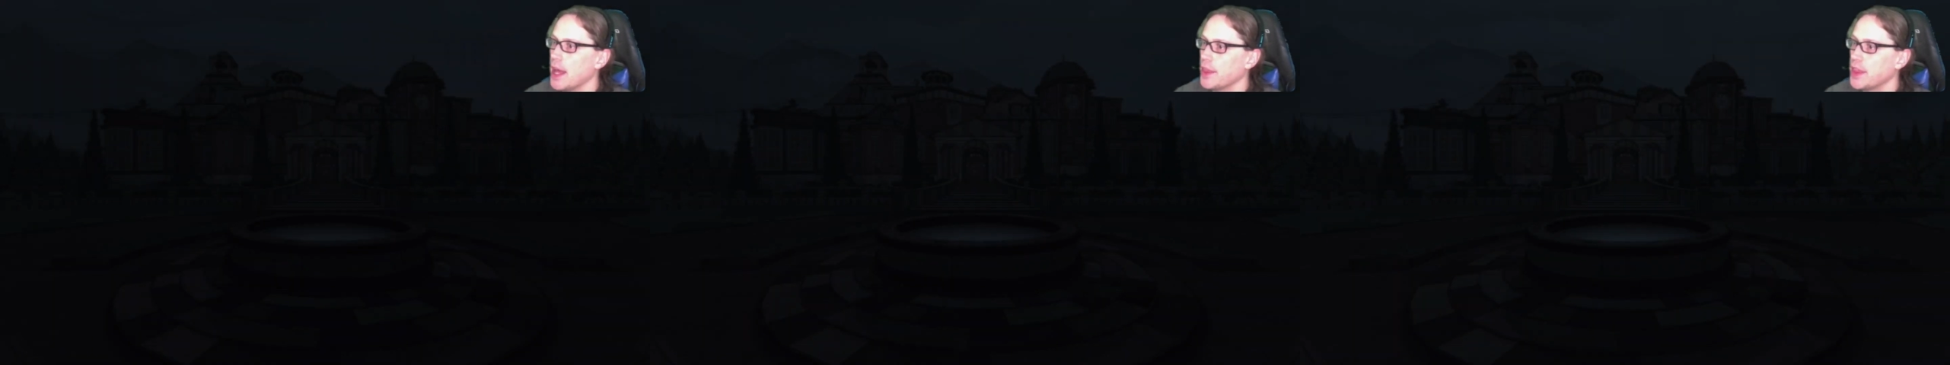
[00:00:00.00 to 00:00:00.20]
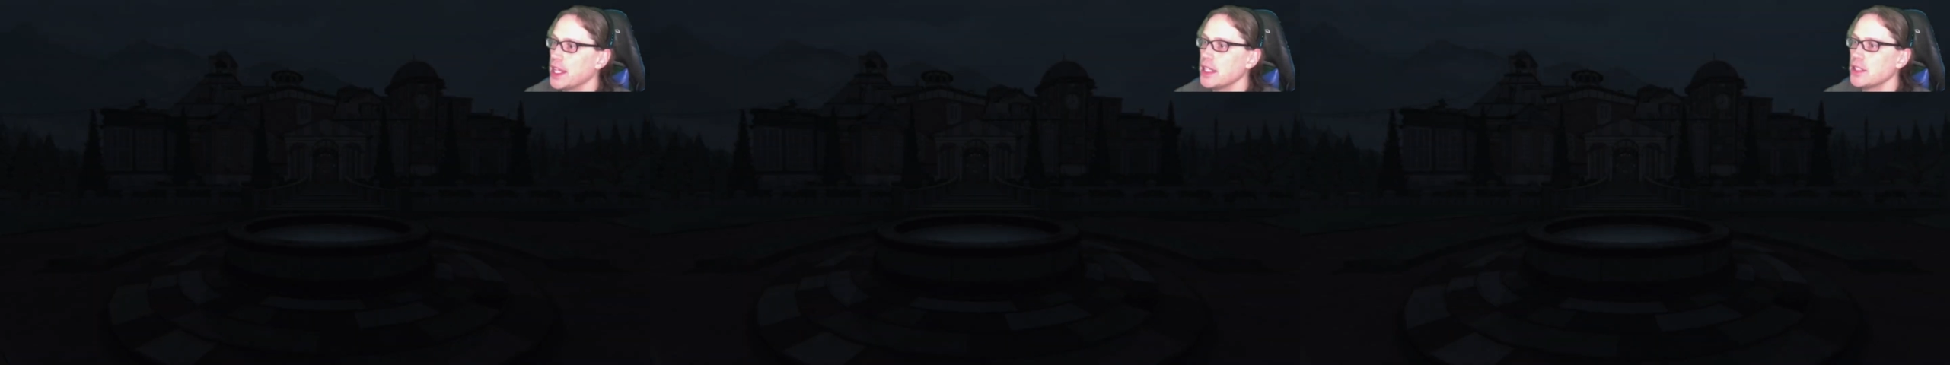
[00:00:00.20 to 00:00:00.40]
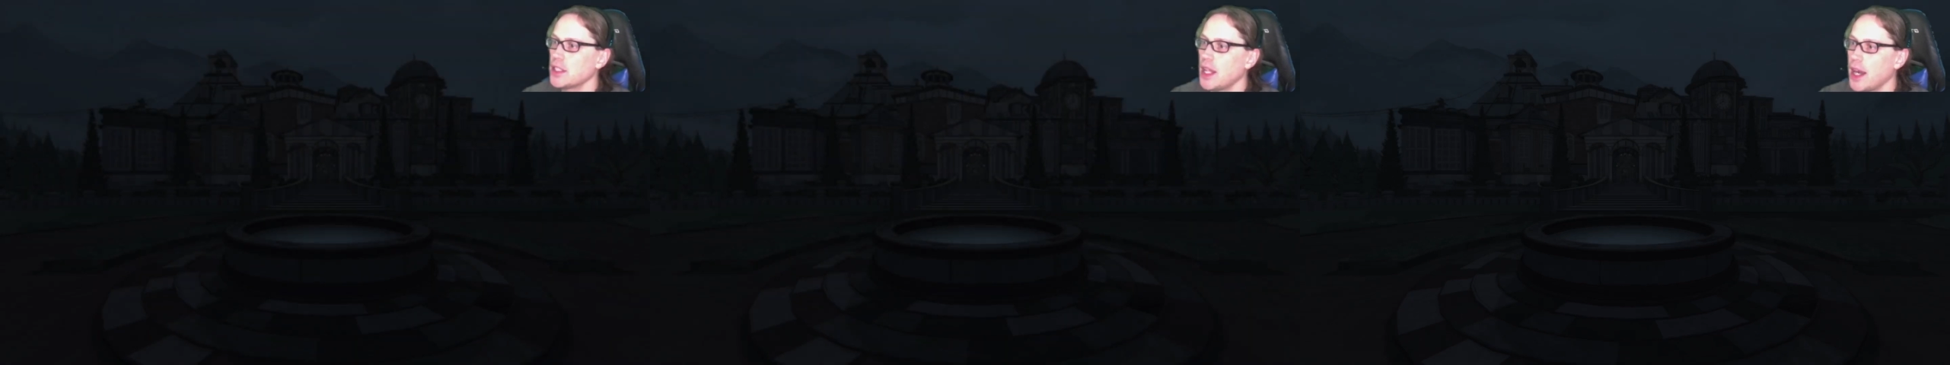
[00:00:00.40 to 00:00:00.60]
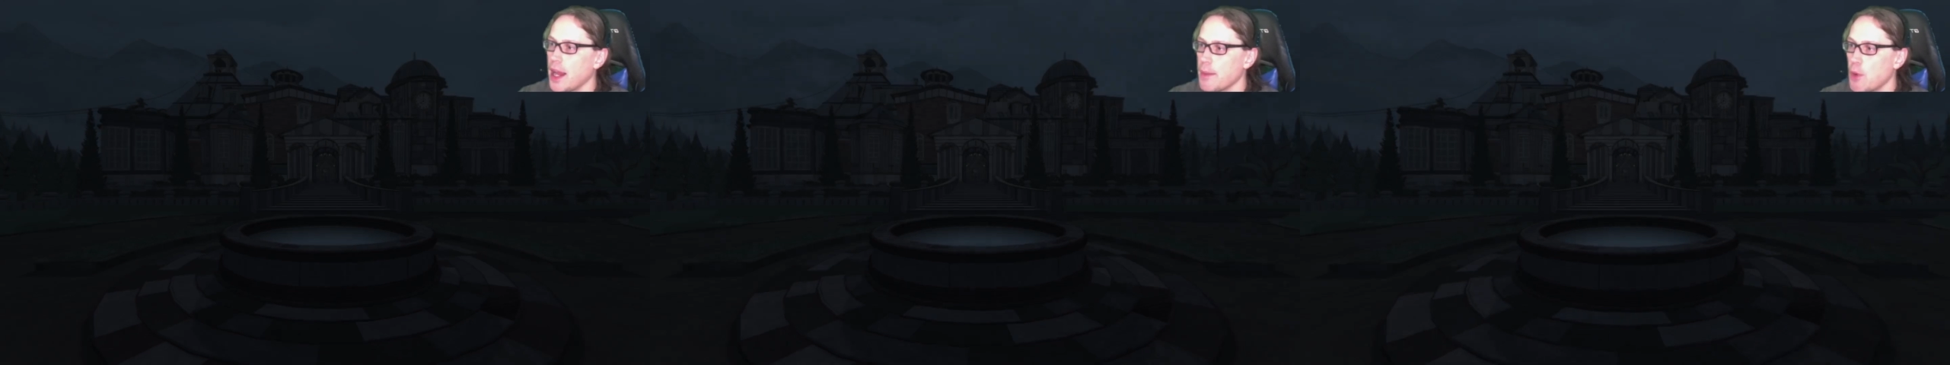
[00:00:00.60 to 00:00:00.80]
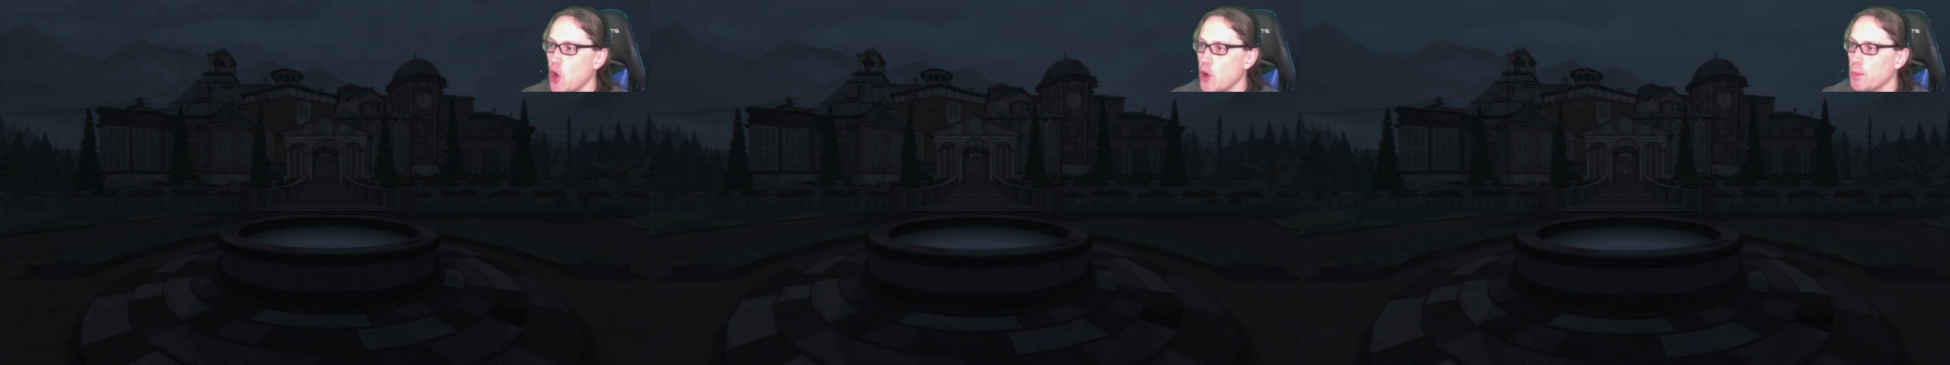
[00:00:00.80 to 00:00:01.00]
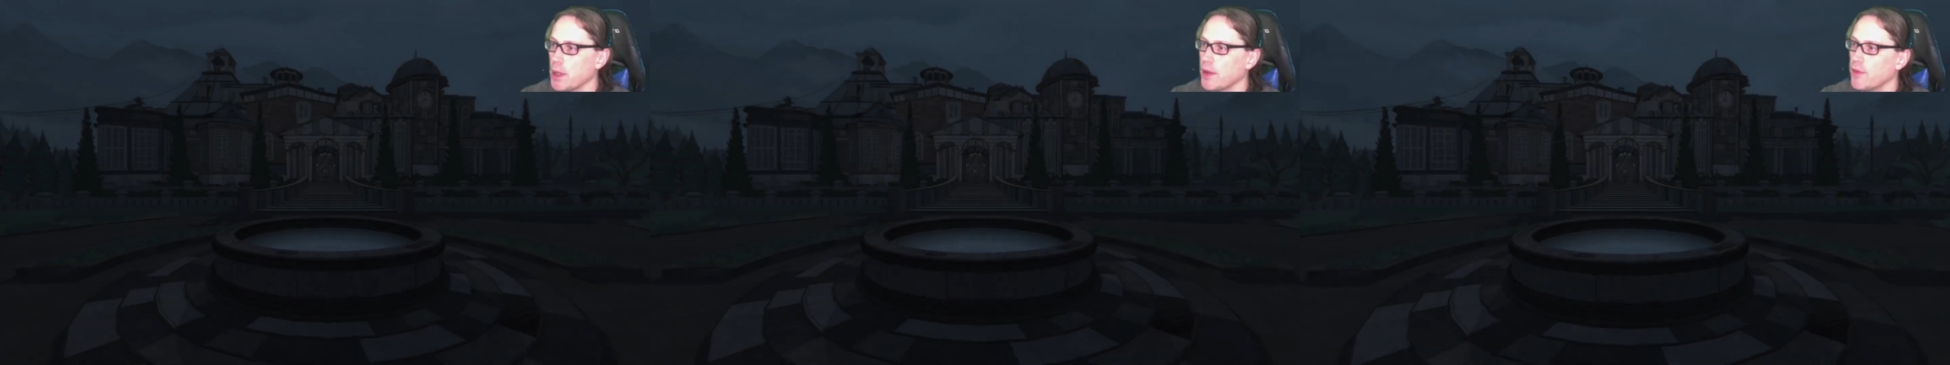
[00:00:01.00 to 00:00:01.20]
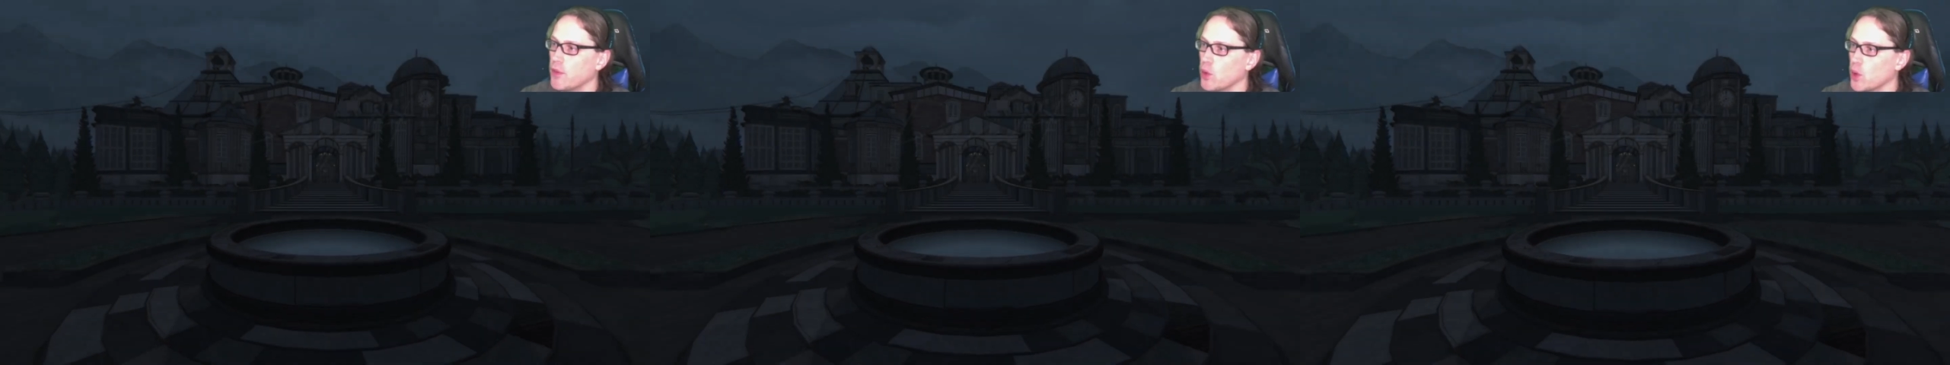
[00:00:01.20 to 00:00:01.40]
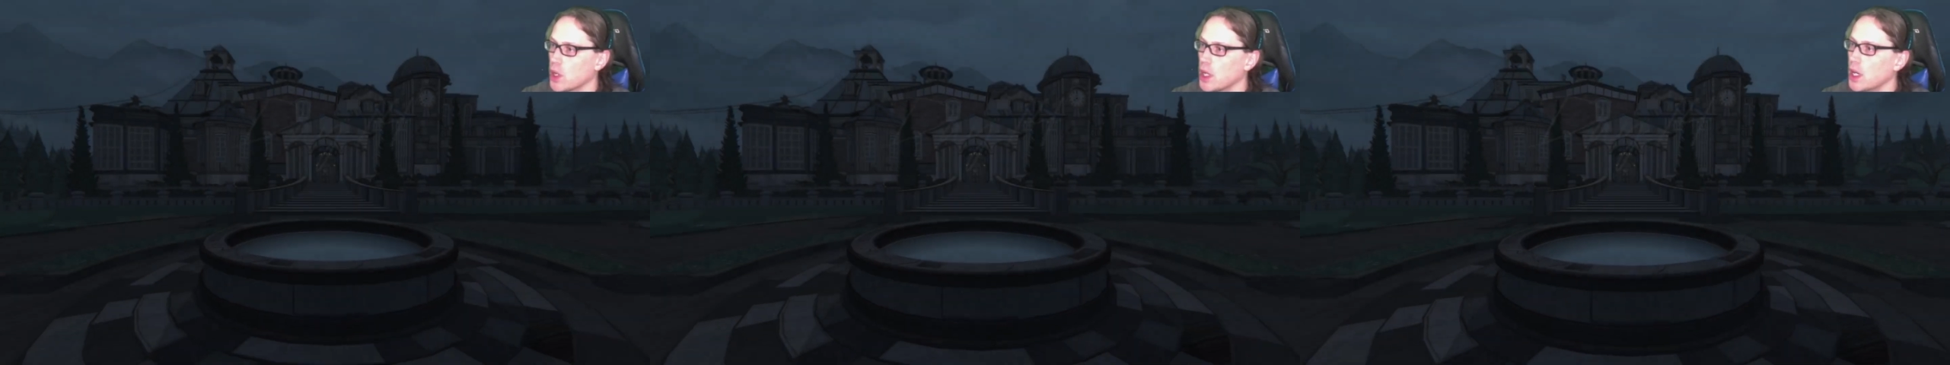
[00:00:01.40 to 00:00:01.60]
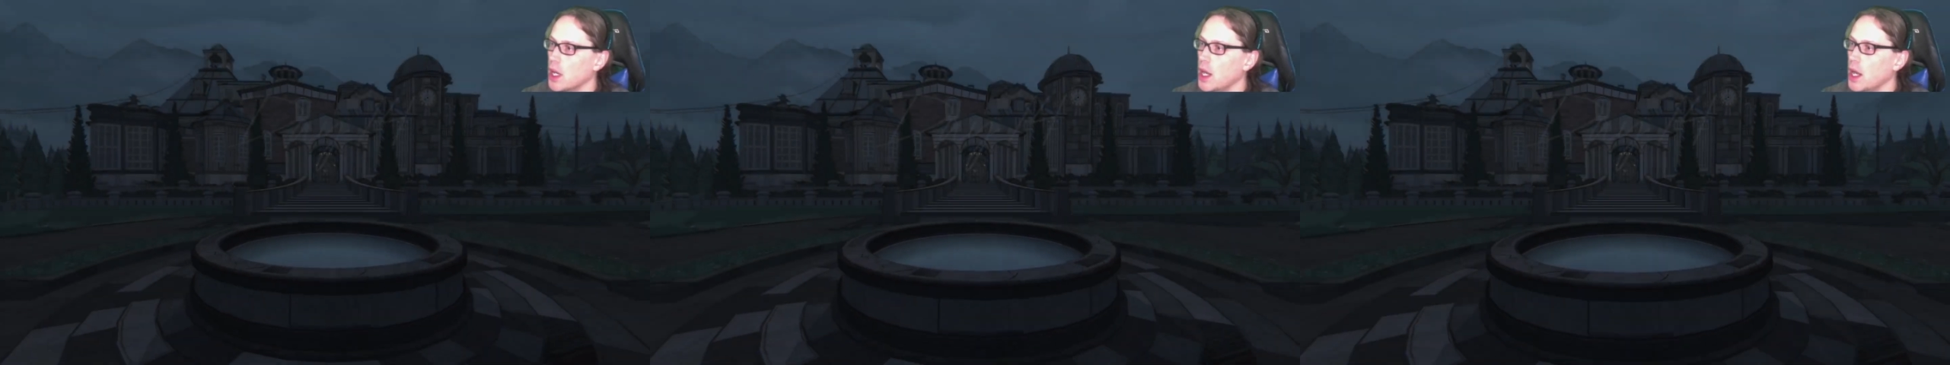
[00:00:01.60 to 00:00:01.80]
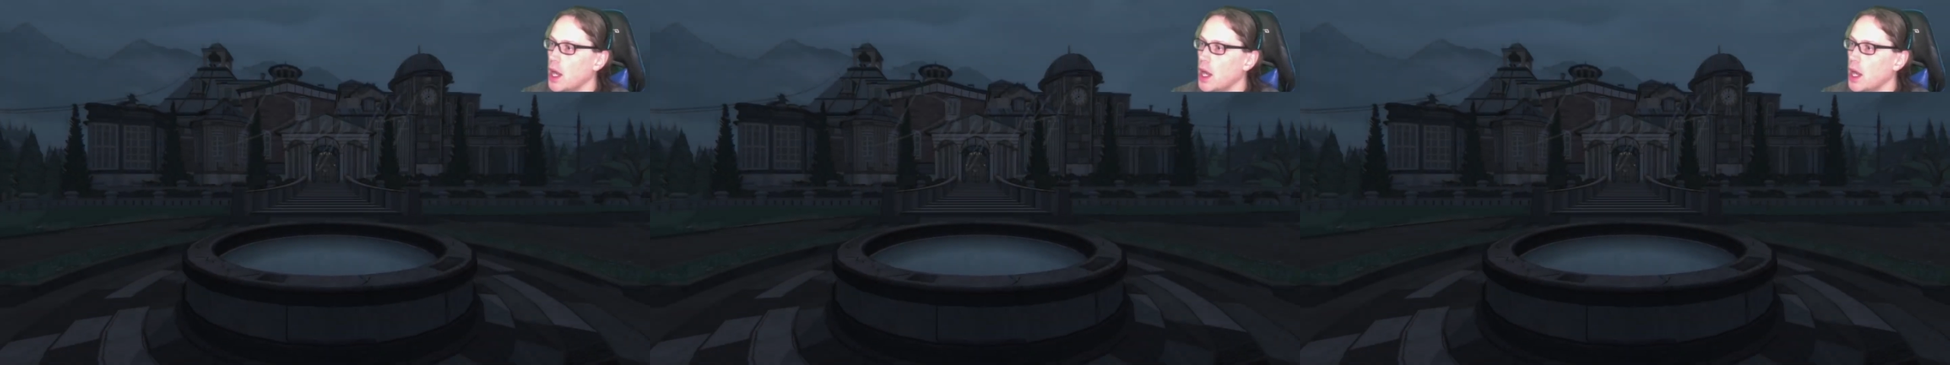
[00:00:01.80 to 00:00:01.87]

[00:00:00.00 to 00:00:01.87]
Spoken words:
Things that I'm hoping for.